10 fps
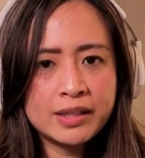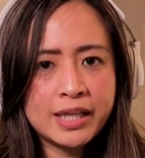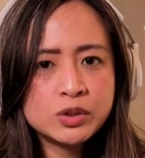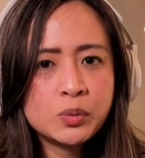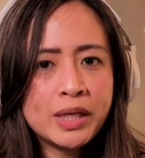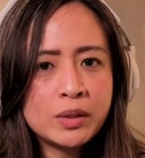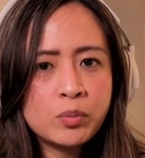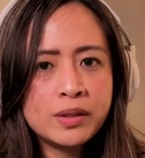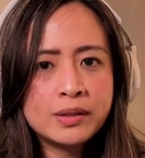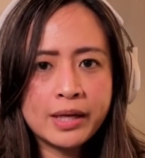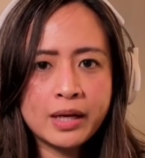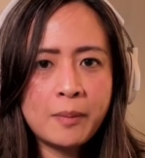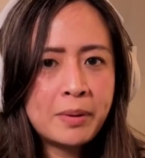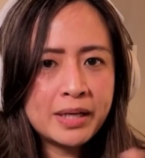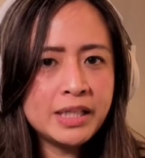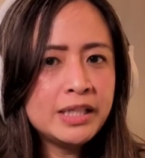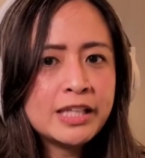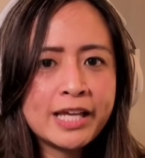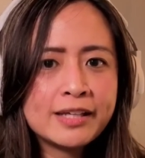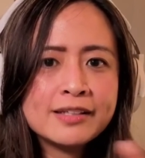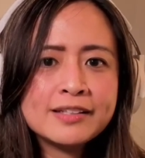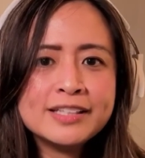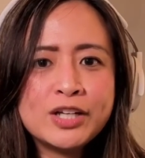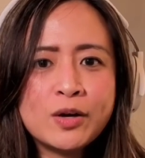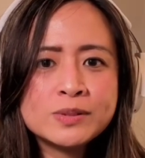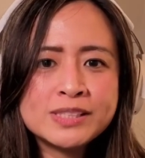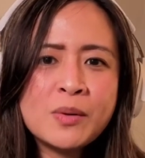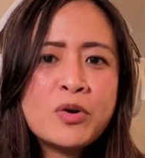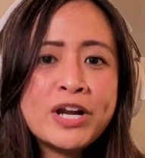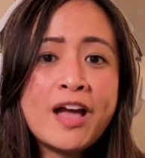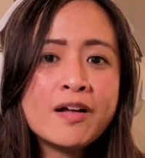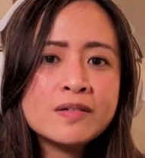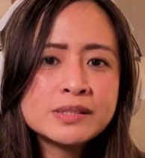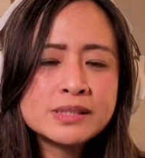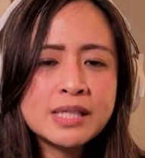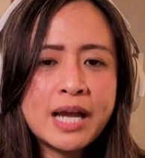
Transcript: Like doing it with like a buddy, like, you know, someone else.